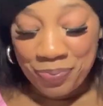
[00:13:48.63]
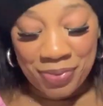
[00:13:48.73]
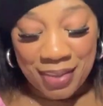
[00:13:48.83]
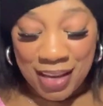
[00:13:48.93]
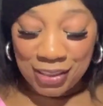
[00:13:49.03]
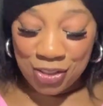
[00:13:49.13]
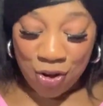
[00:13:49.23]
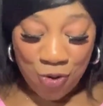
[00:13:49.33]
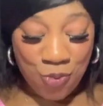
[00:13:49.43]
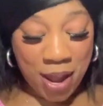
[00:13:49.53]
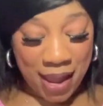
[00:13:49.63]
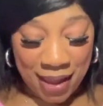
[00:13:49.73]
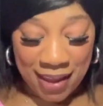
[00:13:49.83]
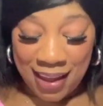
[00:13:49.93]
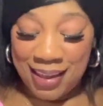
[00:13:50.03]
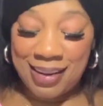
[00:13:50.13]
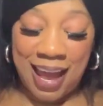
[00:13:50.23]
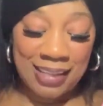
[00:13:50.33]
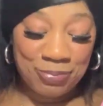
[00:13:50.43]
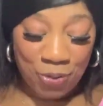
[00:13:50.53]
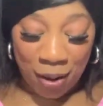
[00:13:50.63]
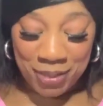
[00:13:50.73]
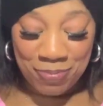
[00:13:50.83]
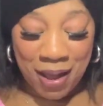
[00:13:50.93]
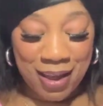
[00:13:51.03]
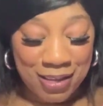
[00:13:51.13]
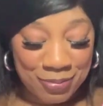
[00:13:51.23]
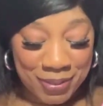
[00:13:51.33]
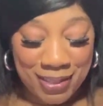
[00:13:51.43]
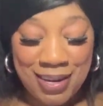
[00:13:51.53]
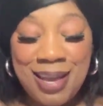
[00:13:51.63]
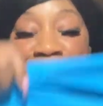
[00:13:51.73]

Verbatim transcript: There's no way. And I promised my husband